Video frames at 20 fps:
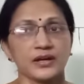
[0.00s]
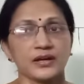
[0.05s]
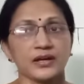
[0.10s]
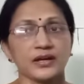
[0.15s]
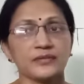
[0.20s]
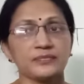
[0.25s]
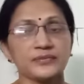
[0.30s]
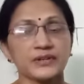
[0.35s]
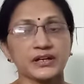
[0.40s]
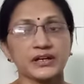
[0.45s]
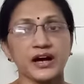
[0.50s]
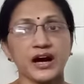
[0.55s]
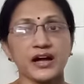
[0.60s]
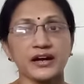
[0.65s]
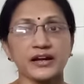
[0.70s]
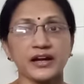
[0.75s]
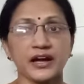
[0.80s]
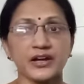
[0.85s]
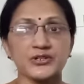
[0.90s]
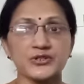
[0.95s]
If the
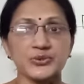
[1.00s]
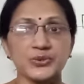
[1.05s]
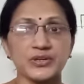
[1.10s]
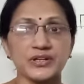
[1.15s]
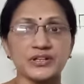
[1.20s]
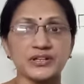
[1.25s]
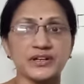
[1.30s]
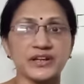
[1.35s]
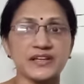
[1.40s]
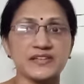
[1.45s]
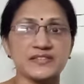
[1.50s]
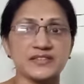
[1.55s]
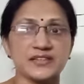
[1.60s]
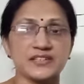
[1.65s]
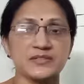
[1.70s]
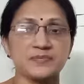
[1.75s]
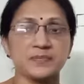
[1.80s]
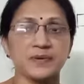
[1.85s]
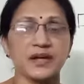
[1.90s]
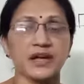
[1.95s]
car has to increase the
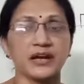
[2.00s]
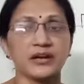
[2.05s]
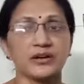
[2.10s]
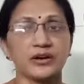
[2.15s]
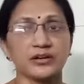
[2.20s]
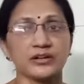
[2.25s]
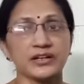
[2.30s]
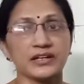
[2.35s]
speed or